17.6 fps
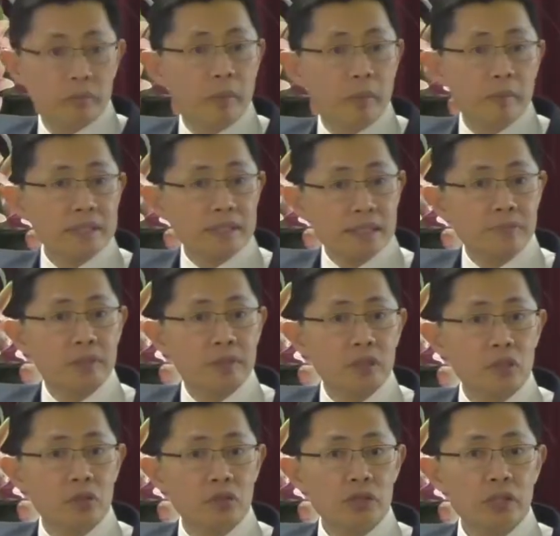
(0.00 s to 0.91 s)
Remember
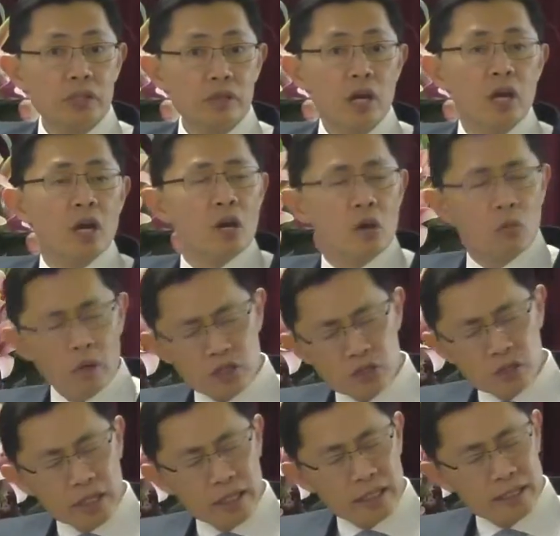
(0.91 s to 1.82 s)
substitutionary?
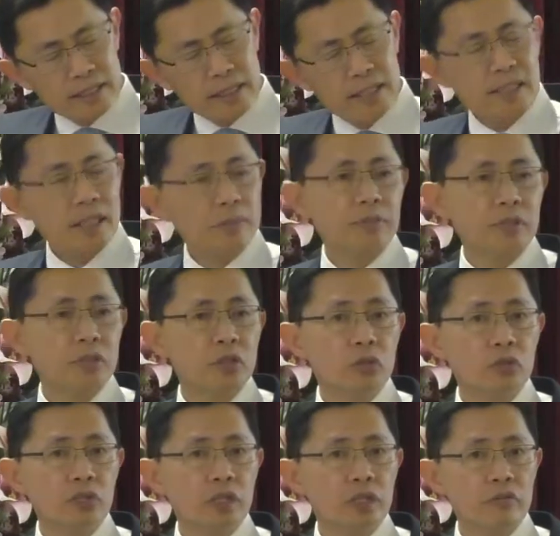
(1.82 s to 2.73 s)
Once you understand
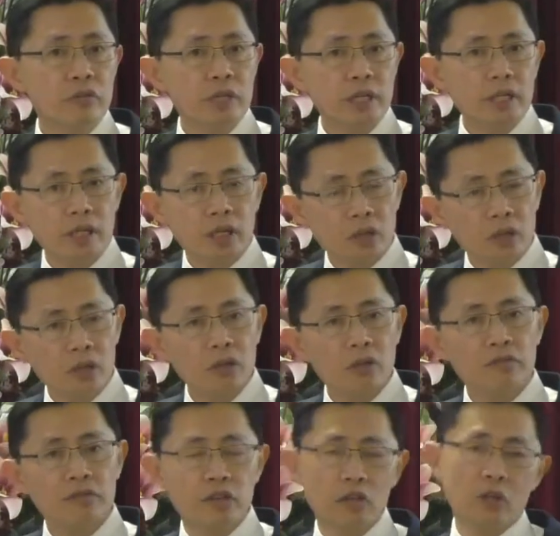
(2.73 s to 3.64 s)
substitutionary, a lot
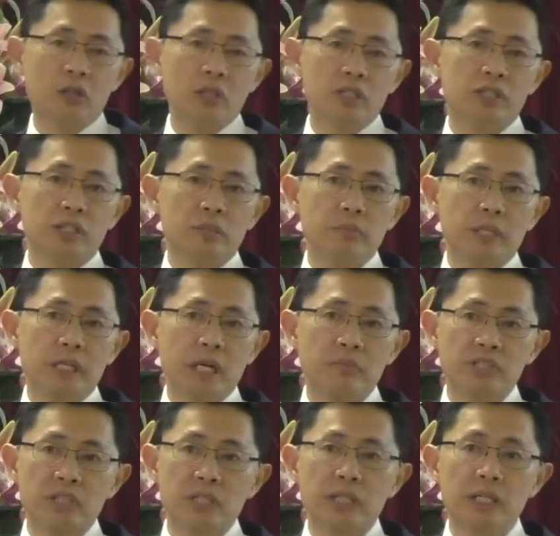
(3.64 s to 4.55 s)
of theology
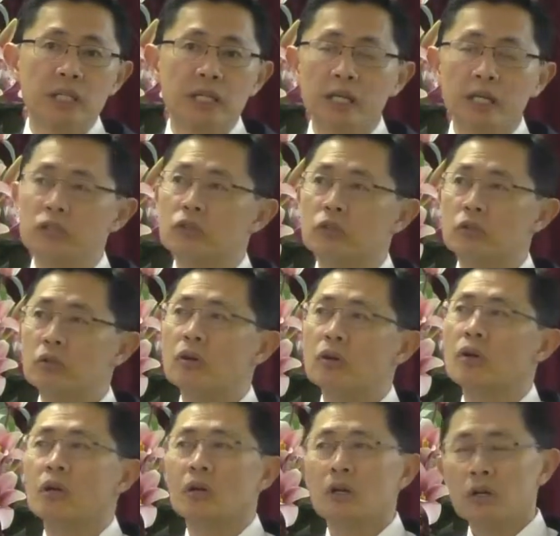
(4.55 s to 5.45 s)
becomes clear and you know,
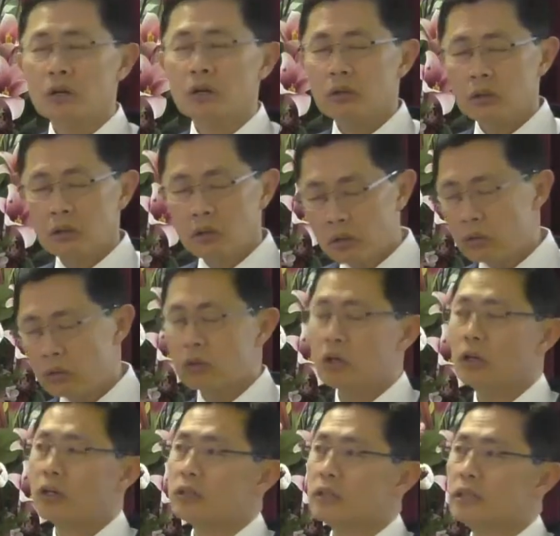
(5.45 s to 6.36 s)
oh
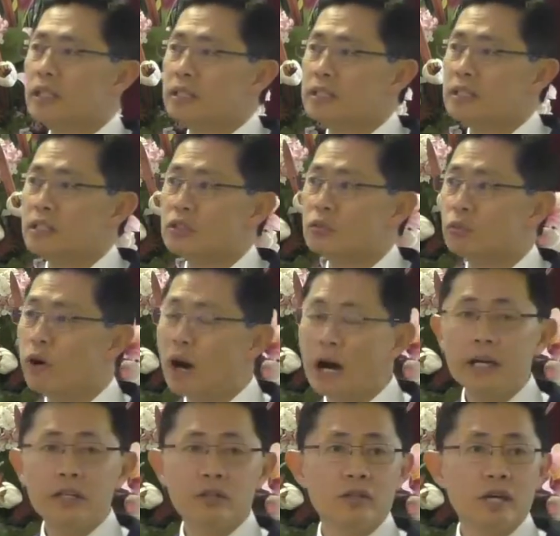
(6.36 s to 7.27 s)
God, this is
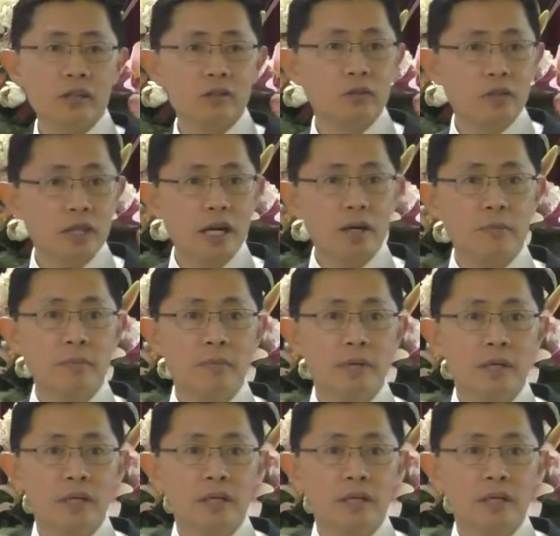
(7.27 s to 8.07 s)
why you had to come.